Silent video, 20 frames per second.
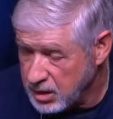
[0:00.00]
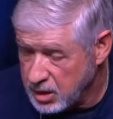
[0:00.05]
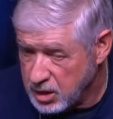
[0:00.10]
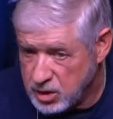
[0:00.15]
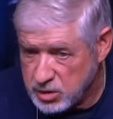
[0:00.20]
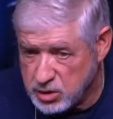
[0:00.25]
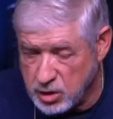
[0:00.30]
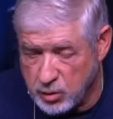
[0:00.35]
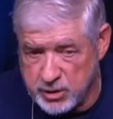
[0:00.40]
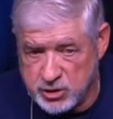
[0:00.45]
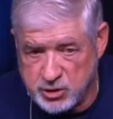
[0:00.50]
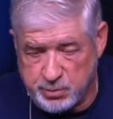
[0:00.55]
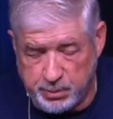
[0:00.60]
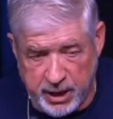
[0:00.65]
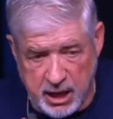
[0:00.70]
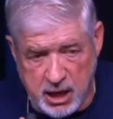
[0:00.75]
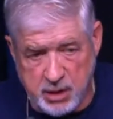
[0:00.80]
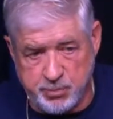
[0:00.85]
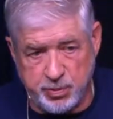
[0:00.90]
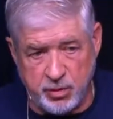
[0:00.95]
So as
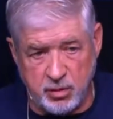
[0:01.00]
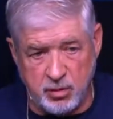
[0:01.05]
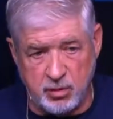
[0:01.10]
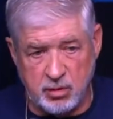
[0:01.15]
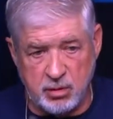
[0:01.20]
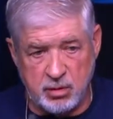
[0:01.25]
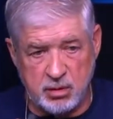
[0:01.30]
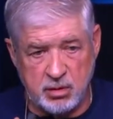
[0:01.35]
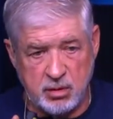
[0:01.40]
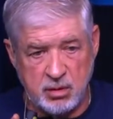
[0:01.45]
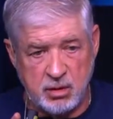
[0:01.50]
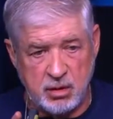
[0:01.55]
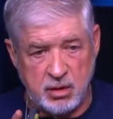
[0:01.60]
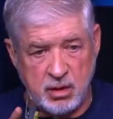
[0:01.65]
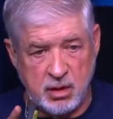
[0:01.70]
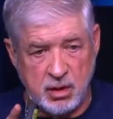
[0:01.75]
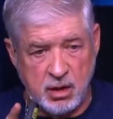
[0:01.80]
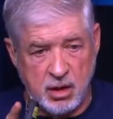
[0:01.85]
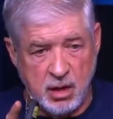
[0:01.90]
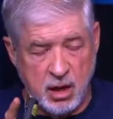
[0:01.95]
people
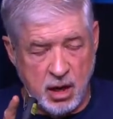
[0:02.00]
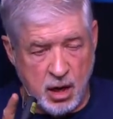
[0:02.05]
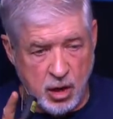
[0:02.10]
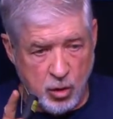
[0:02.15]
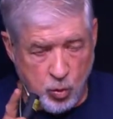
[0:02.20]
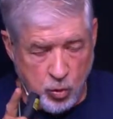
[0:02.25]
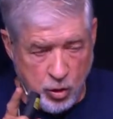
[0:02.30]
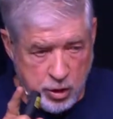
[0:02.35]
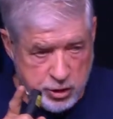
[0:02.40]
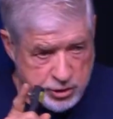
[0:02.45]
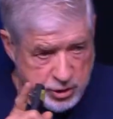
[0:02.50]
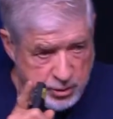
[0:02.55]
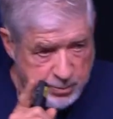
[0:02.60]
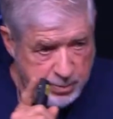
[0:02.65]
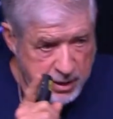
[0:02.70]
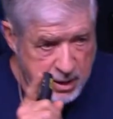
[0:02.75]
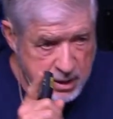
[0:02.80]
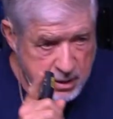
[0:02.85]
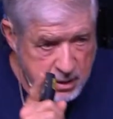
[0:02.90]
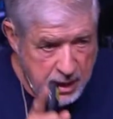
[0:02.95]
are
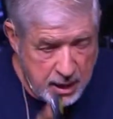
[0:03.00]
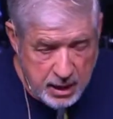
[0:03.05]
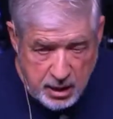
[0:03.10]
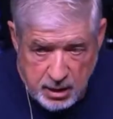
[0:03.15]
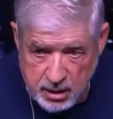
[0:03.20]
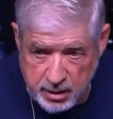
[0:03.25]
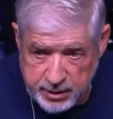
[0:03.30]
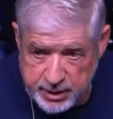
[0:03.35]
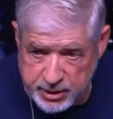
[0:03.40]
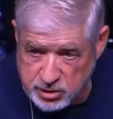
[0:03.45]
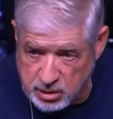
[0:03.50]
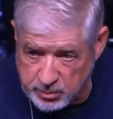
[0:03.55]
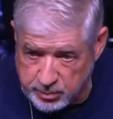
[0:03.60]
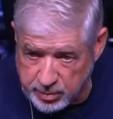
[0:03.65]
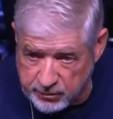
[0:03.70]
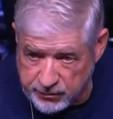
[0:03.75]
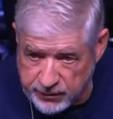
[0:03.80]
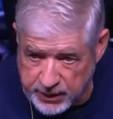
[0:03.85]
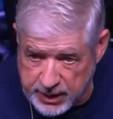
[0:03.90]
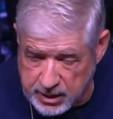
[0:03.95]
worshiping God, as a
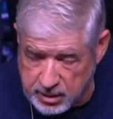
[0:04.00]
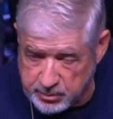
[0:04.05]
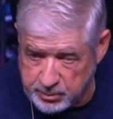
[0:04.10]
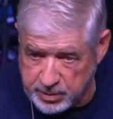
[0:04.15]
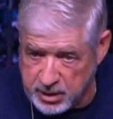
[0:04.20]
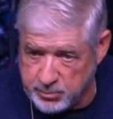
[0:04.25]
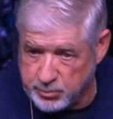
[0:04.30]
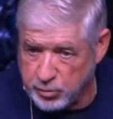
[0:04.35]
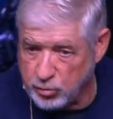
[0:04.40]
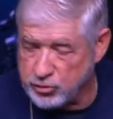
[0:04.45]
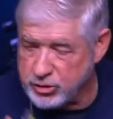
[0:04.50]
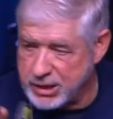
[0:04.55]
prophetic people,